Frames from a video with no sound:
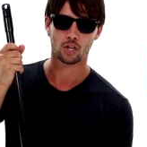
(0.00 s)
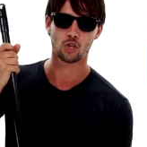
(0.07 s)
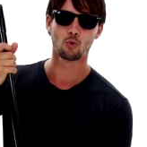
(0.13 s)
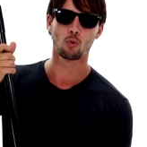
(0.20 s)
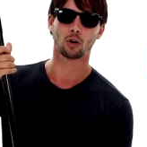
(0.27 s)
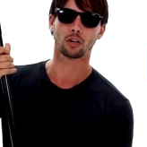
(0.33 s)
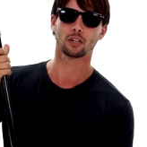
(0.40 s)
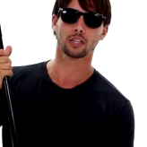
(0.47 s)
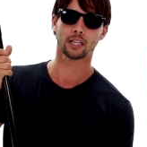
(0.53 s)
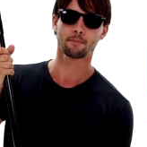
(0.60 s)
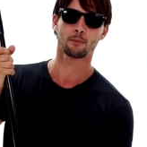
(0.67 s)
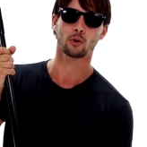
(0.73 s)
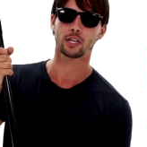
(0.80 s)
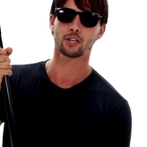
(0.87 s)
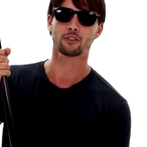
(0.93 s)
You were a
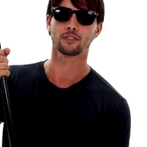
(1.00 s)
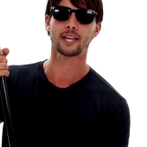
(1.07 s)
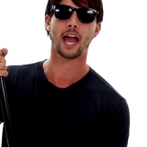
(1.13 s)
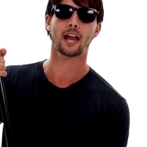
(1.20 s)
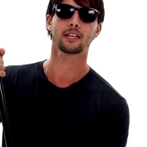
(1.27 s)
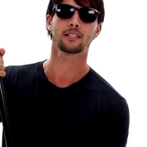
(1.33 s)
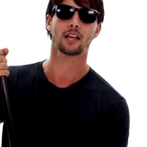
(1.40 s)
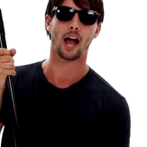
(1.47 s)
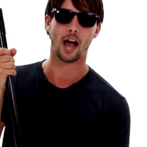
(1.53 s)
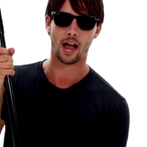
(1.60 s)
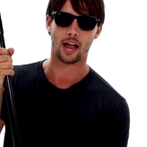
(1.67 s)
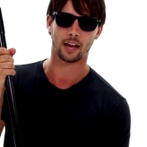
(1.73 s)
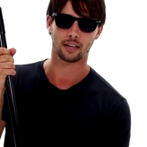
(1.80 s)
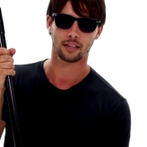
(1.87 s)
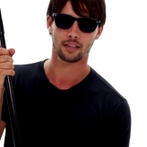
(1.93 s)
glimmer in your daddy's
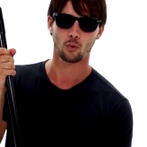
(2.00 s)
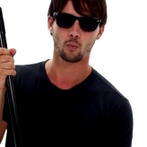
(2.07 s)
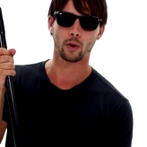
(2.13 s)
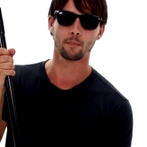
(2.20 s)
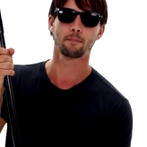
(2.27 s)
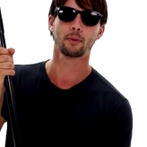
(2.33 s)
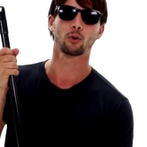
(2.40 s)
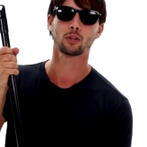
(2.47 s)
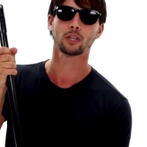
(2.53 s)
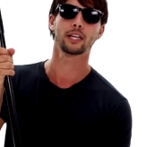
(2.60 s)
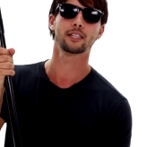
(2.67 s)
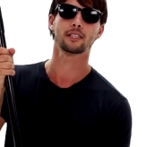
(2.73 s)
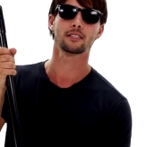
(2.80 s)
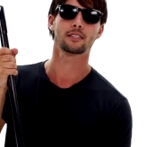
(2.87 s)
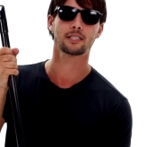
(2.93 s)
eye when Bill
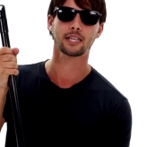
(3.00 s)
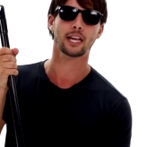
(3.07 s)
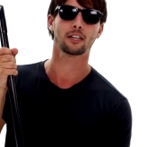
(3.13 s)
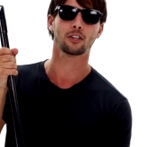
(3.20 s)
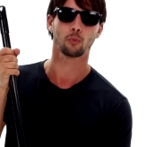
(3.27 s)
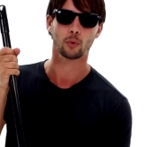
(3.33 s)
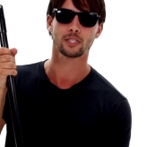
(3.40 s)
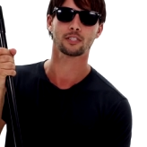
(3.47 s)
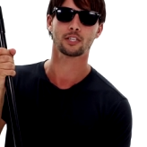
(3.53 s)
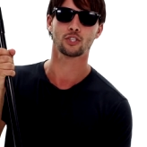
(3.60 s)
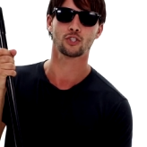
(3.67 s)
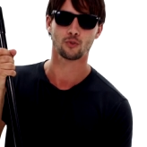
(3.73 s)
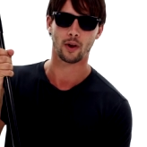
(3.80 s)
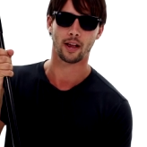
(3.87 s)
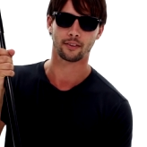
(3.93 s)
Clinton stained
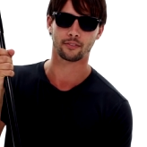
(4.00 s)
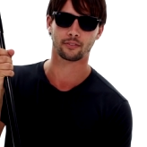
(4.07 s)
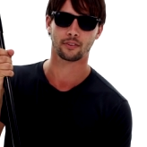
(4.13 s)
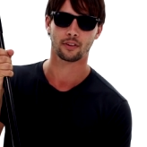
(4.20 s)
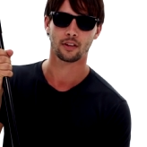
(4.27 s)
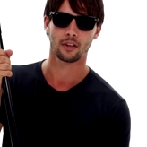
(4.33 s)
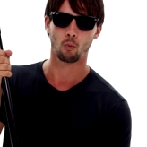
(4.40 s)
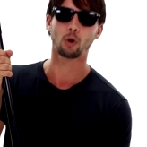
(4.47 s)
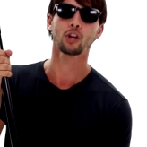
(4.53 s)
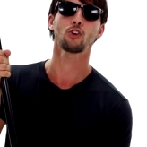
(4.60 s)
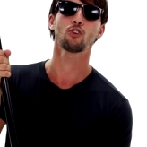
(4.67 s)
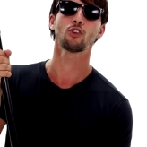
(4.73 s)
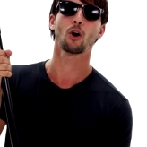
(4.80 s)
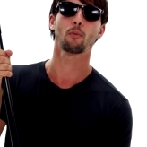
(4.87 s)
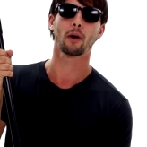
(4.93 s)
Lewinsky's dress. What do
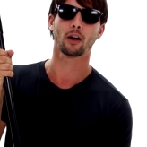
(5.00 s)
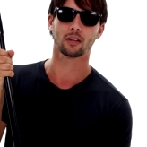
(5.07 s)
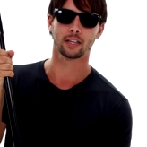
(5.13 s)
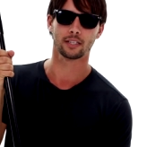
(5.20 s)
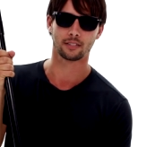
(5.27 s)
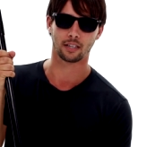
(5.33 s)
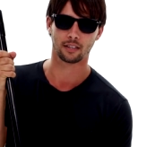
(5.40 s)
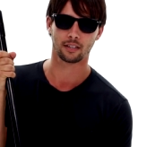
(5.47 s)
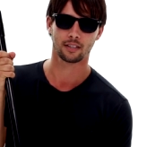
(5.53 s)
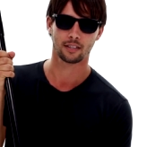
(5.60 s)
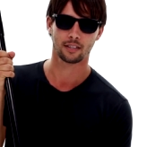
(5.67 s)
you know about Clinton?